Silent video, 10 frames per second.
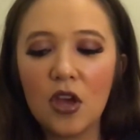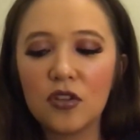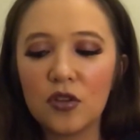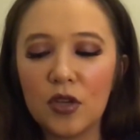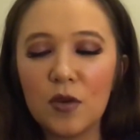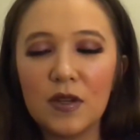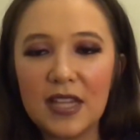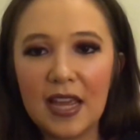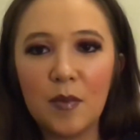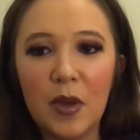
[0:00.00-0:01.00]
So you would
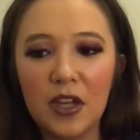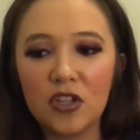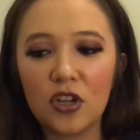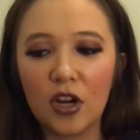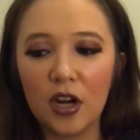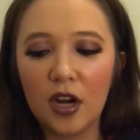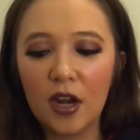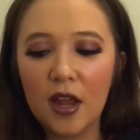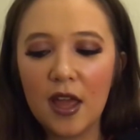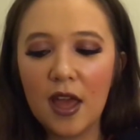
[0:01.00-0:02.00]
take a
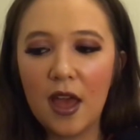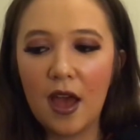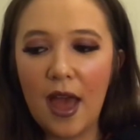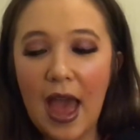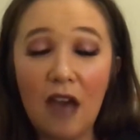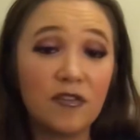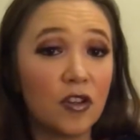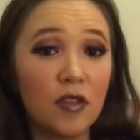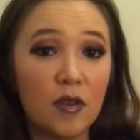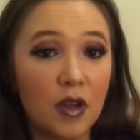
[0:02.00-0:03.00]
picture
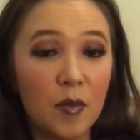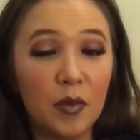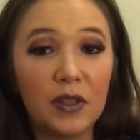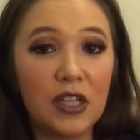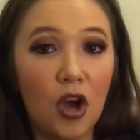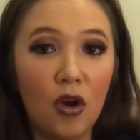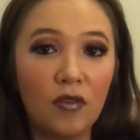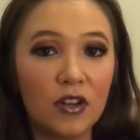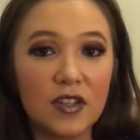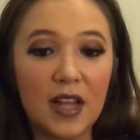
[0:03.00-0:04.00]
after the complete
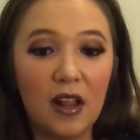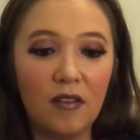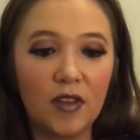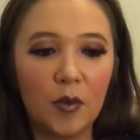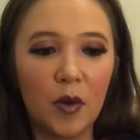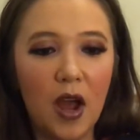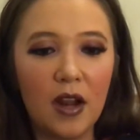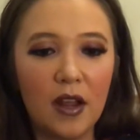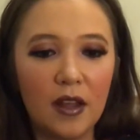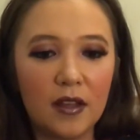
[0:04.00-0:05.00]
oversell of their
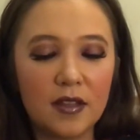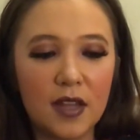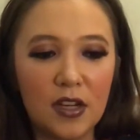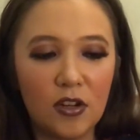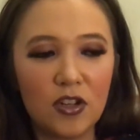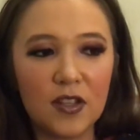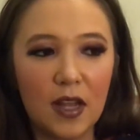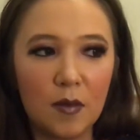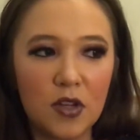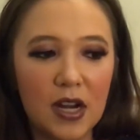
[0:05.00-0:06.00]
products, and you're just
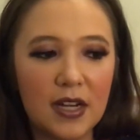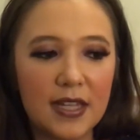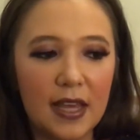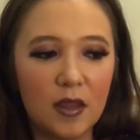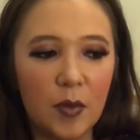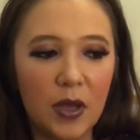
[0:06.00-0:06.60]
like, I'm trying to take the